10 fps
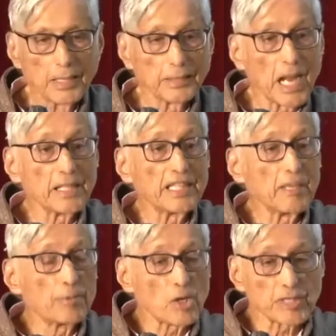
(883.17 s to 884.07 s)
Gandhi
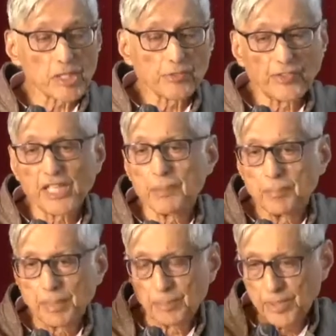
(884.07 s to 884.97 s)
brought us freedom,
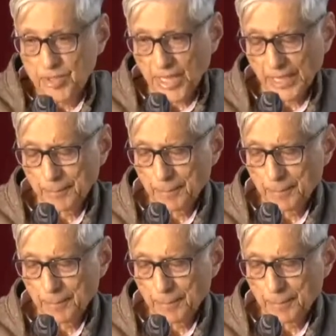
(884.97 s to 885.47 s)
people say.